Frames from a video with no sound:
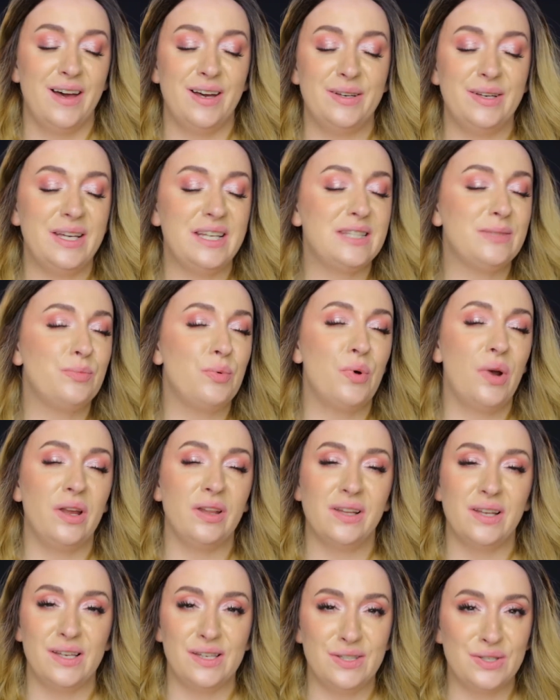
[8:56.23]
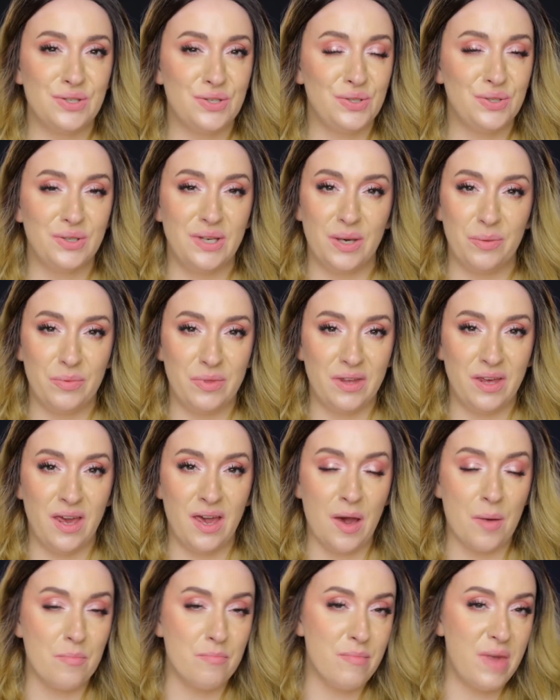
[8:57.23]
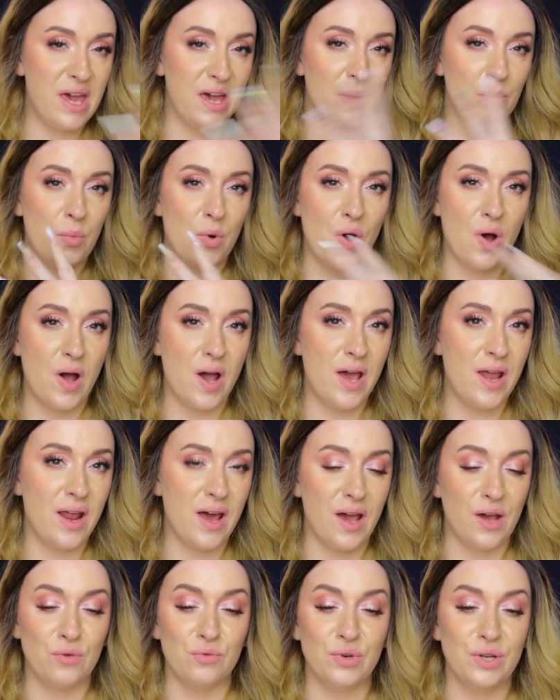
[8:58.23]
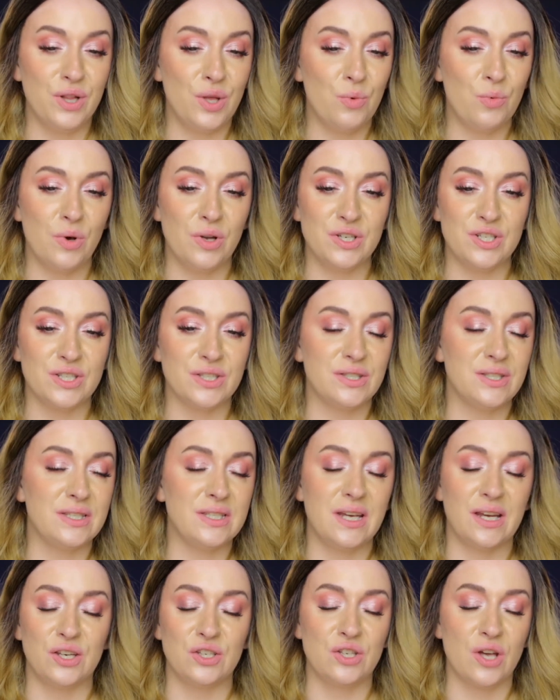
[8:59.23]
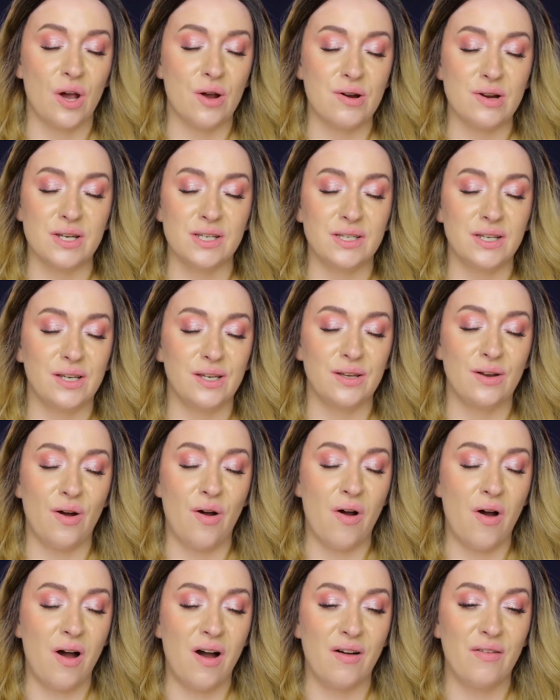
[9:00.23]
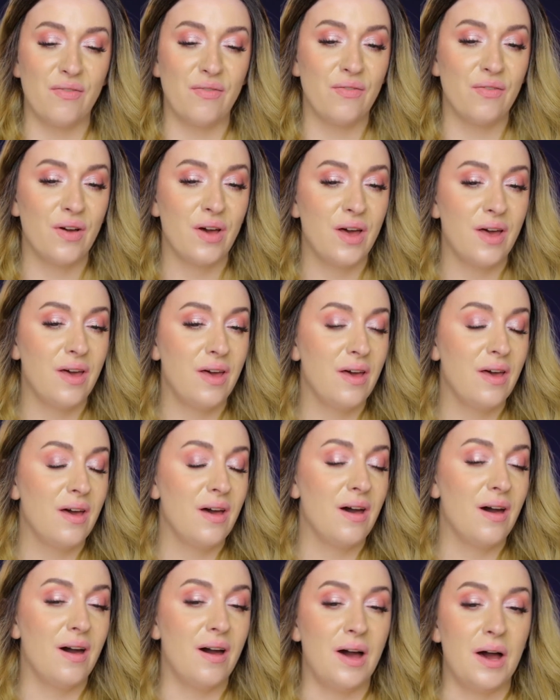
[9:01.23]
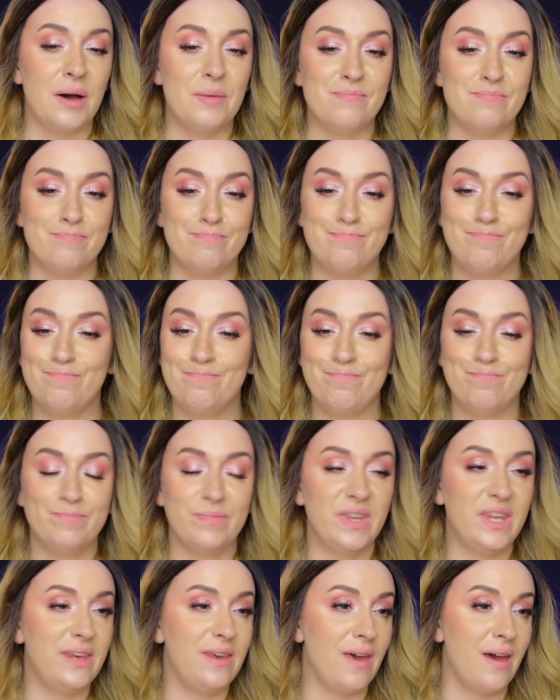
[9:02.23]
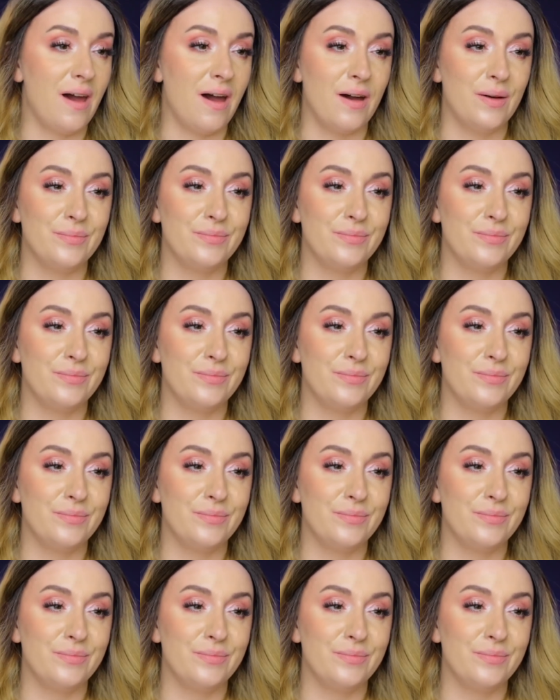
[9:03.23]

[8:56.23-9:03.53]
it's pointless to keep the makeup on. I really want just to take a shower and take it off. Yeah,